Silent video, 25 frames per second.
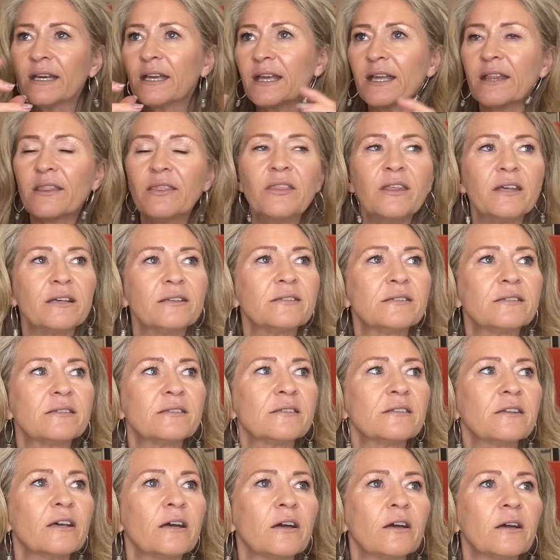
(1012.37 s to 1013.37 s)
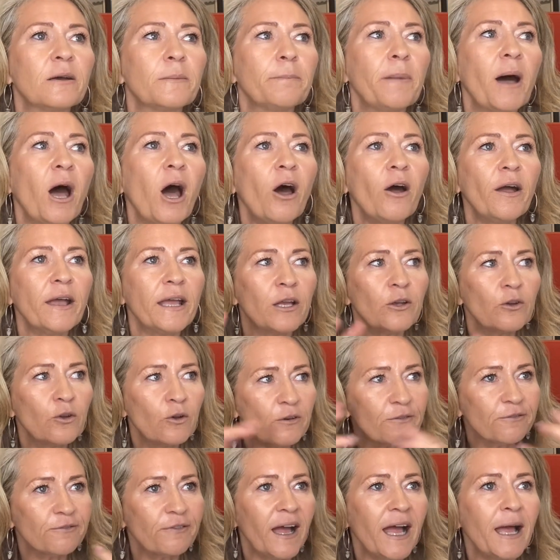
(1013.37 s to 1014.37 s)
in this part in
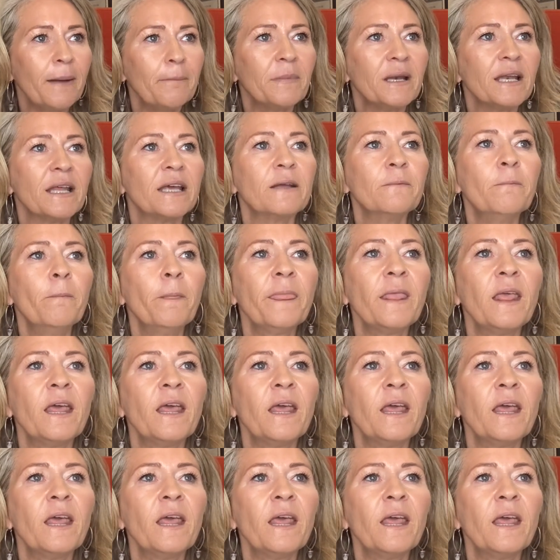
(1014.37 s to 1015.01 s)
your family,